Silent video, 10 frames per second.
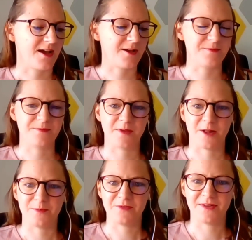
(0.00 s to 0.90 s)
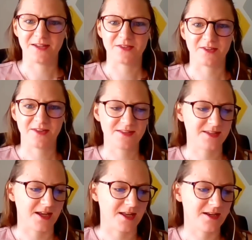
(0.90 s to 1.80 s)
I'll move now to
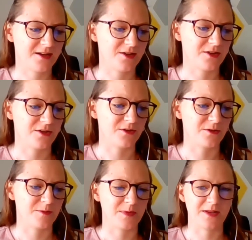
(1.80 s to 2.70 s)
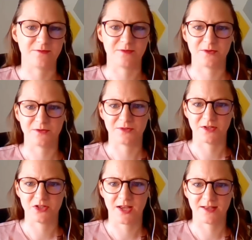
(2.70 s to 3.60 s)
Christian, who I believe will also
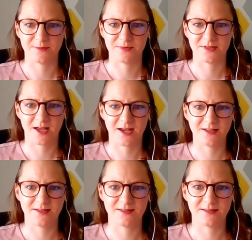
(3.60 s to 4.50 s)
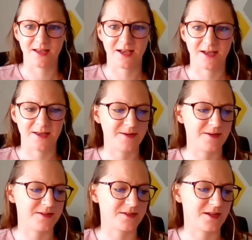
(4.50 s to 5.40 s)
share some slides.
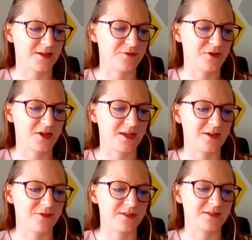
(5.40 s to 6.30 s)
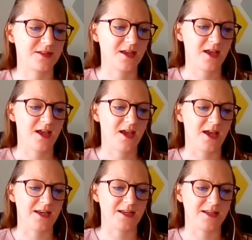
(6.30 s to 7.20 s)
And if you could give us
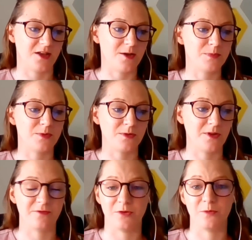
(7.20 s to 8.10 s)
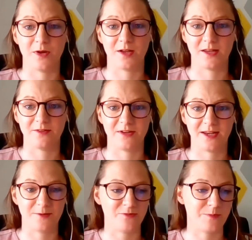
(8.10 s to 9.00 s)
an example of your work in
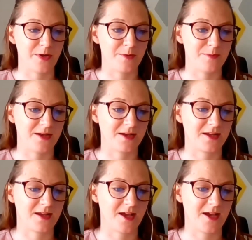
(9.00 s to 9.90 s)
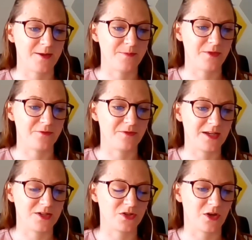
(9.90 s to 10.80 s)
Rehab Republic that
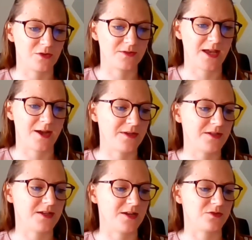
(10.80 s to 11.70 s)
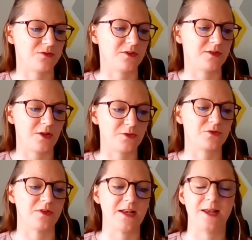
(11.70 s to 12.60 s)
really shows how international
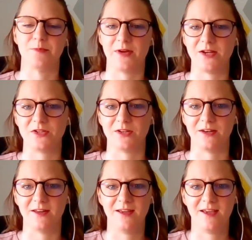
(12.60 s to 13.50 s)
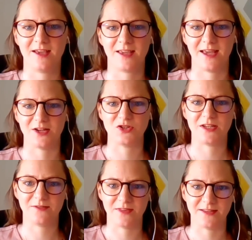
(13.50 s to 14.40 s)
cultural collaboration can
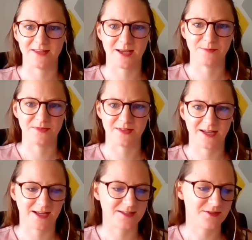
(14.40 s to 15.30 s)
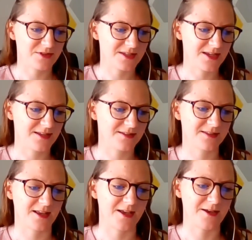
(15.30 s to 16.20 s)
achieve these aims and
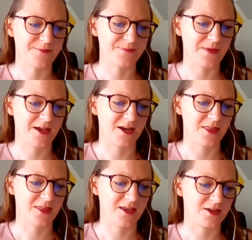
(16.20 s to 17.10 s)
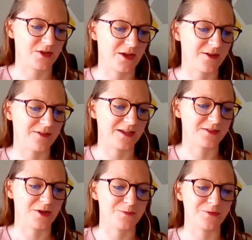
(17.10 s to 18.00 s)
activities. And I think you have an
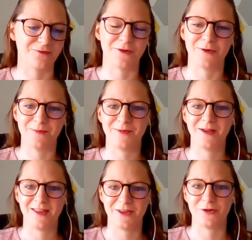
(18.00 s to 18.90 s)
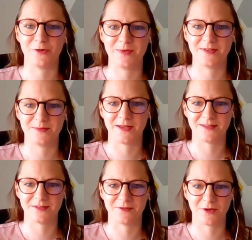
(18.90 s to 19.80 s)
example from the European
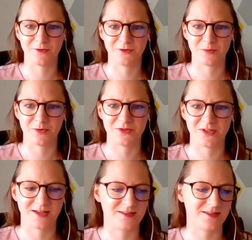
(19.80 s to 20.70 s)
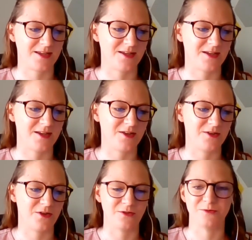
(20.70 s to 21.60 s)
Spaces of Culture project in
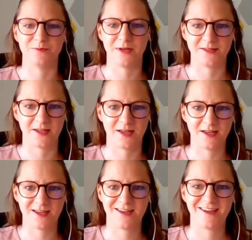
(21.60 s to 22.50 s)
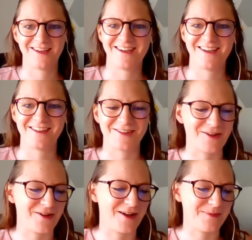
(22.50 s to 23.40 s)
Nogoonbaatar. So
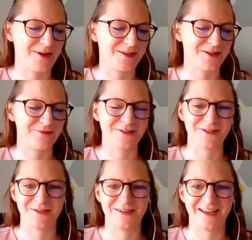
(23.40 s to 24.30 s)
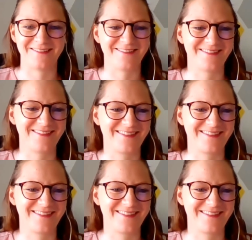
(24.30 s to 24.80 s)
I'll pass over to you now.